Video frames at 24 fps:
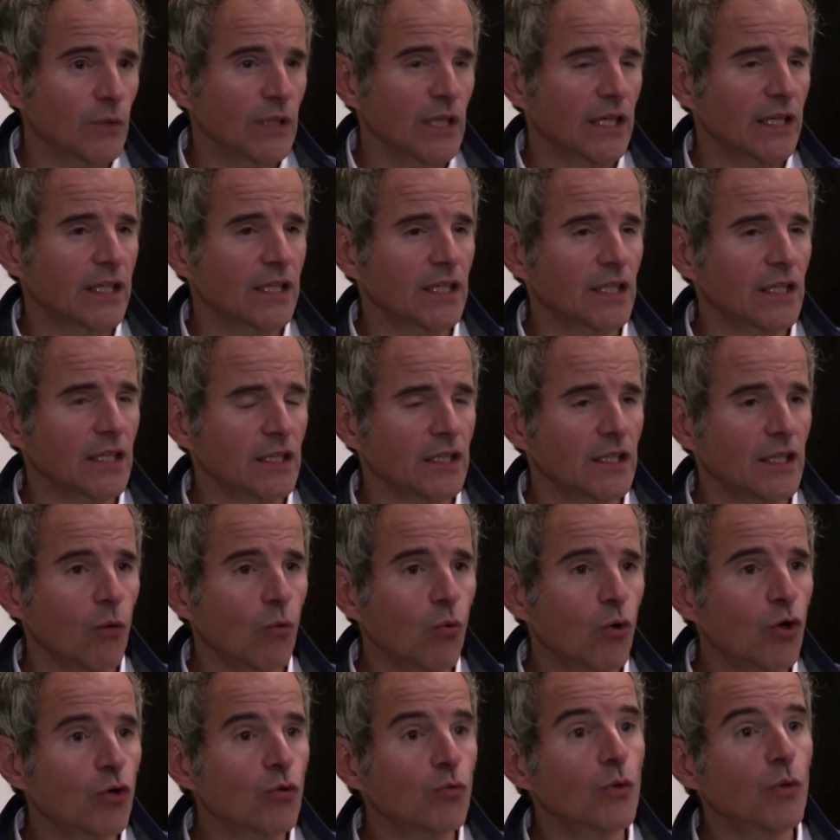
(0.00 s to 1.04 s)
We are here
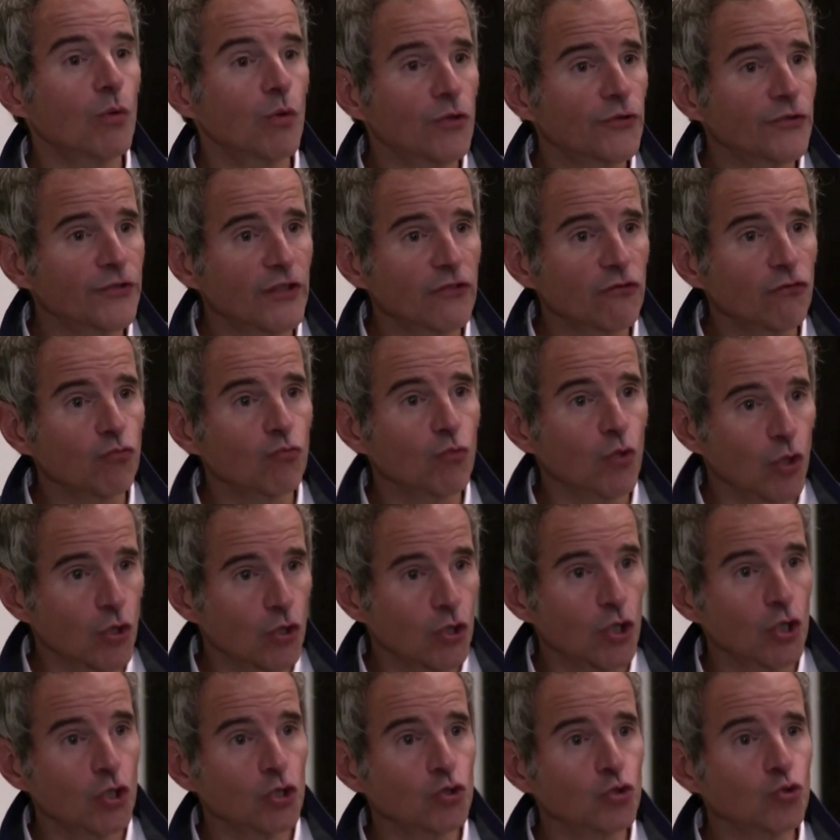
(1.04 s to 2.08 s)
in a war. We want this
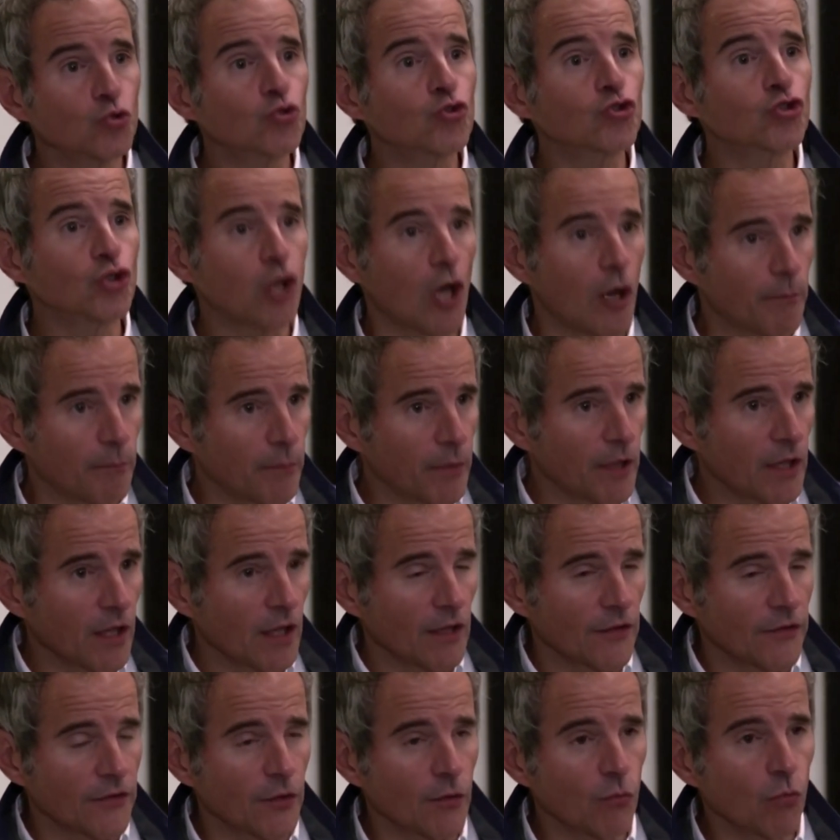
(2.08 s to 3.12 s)
war to
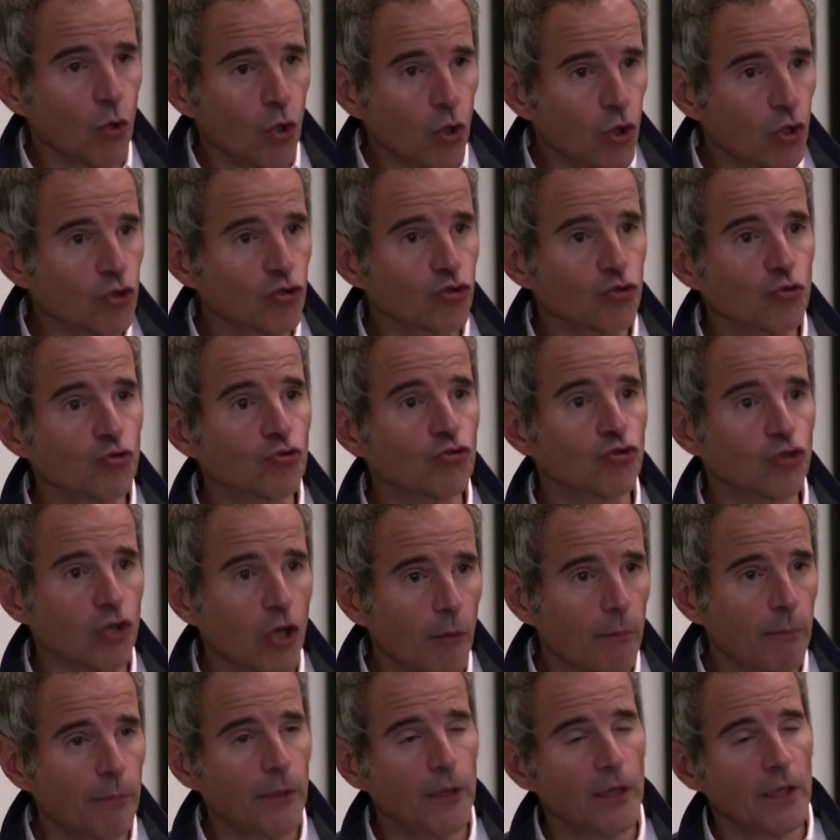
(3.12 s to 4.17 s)
stop. The war should
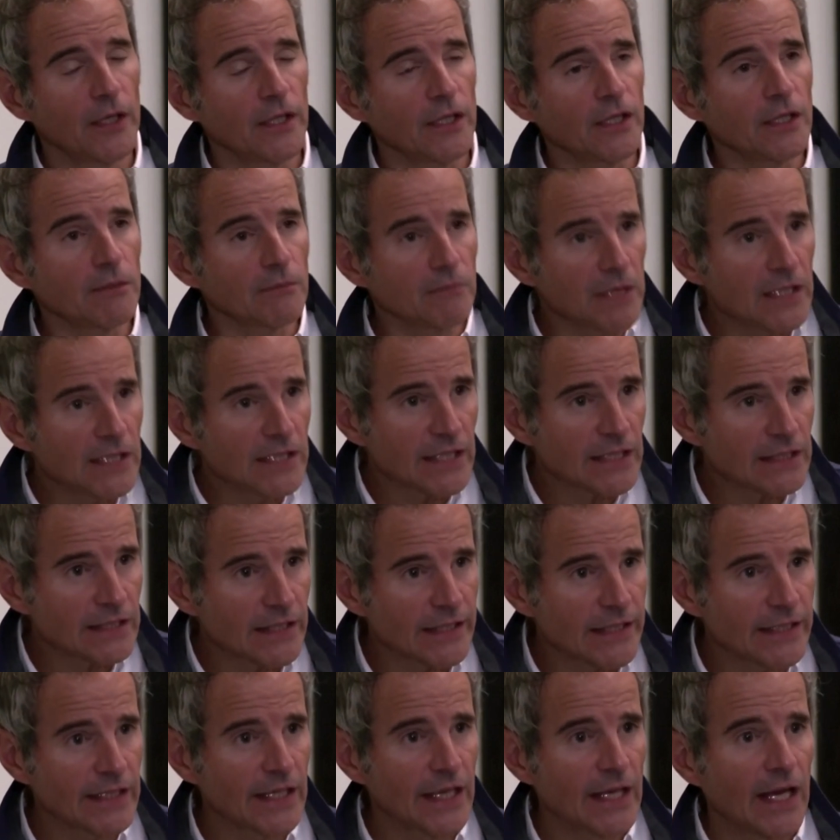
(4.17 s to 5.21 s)
stop
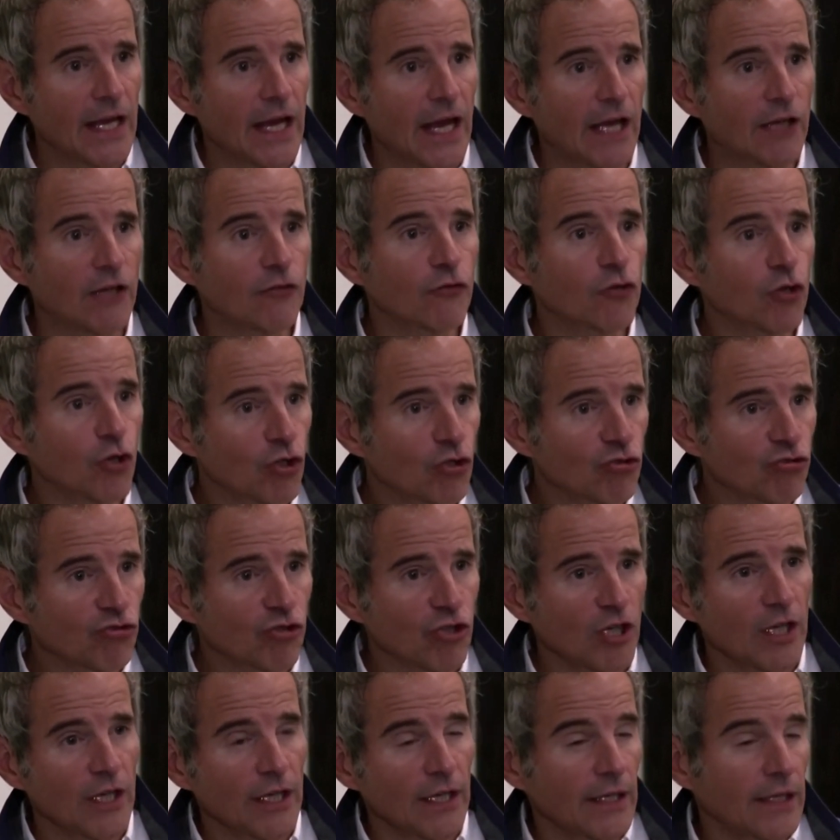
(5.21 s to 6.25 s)
immediately. And of
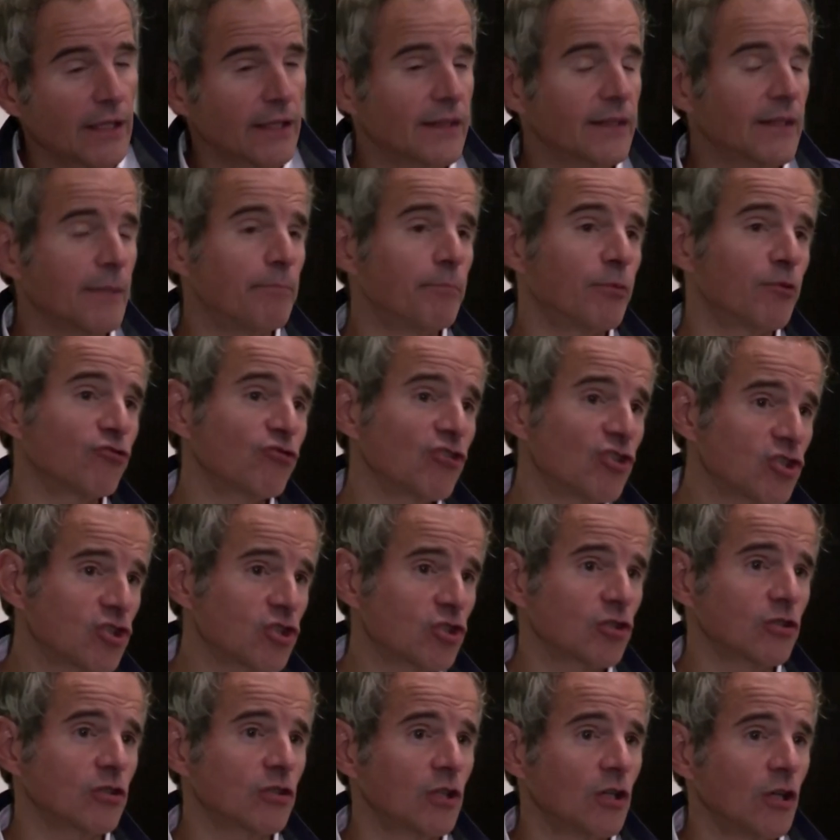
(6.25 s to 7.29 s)
course, uh, the
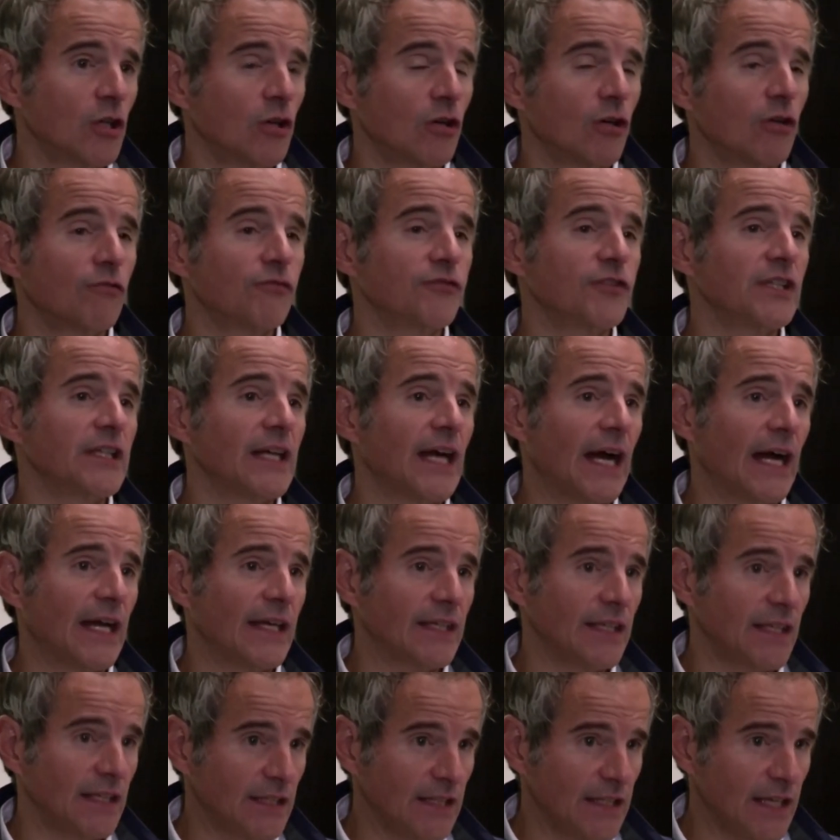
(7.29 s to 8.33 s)
position of the
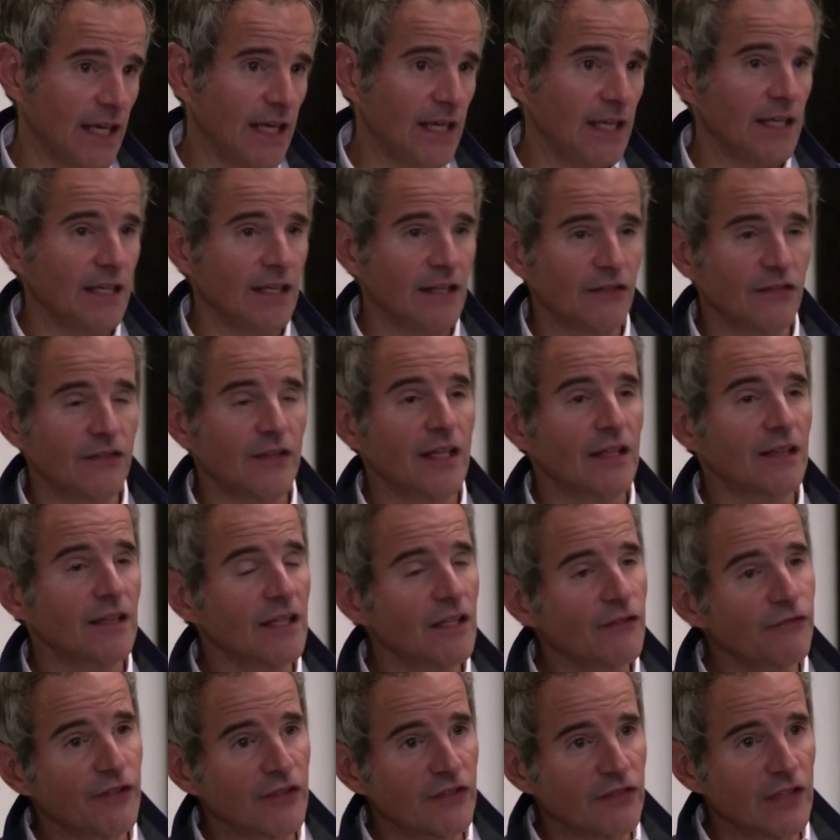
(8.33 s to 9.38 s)
IAEA is
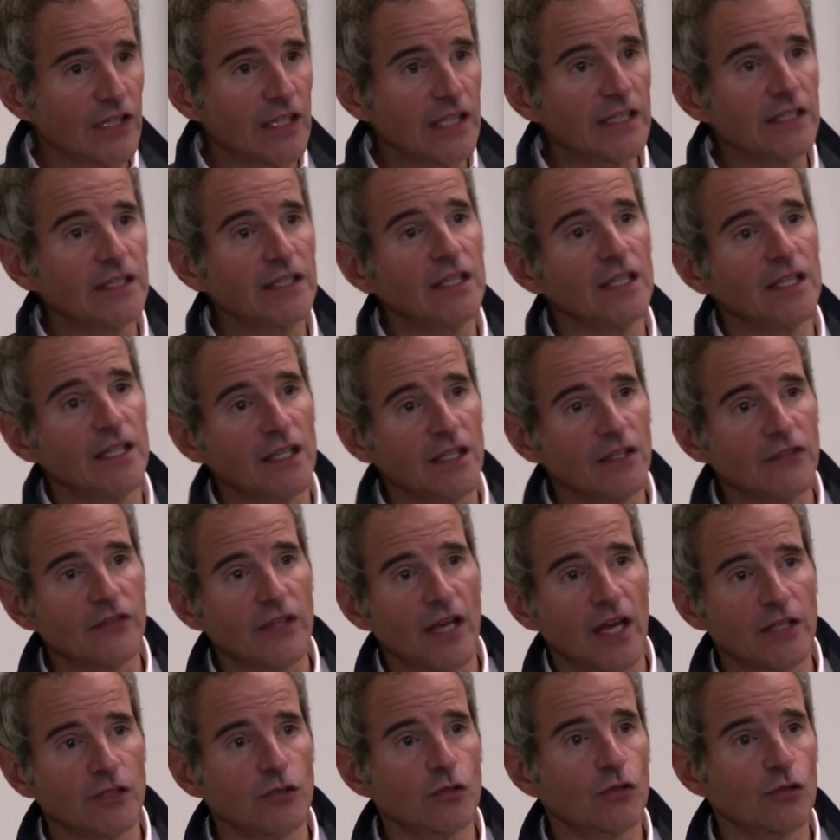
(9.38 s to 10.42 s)
that this facility
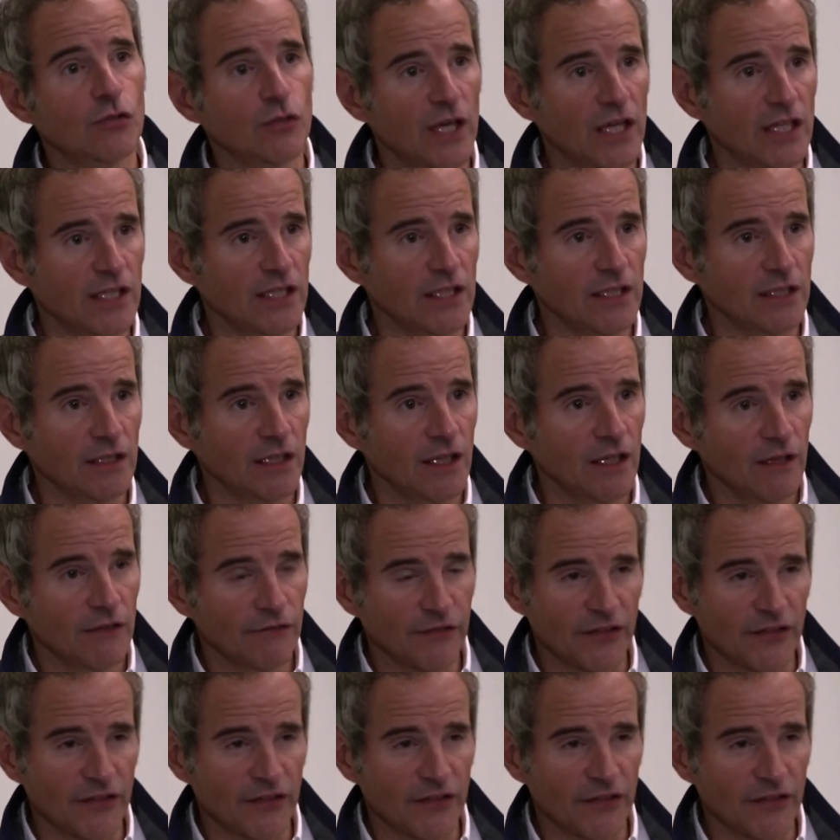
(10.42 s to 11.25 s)
is a Ukrainian